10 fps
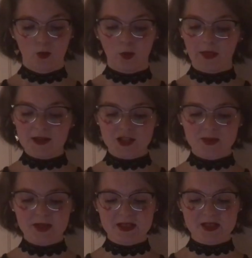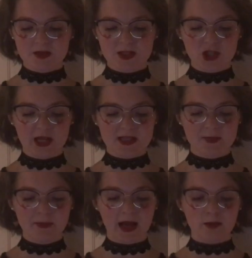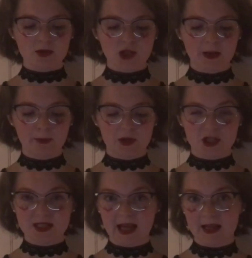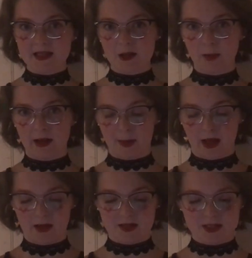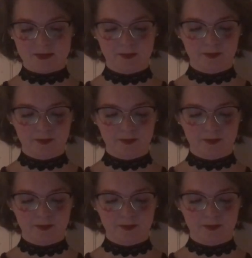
well, that just means there's a chance a man will try and push his hand down my pants.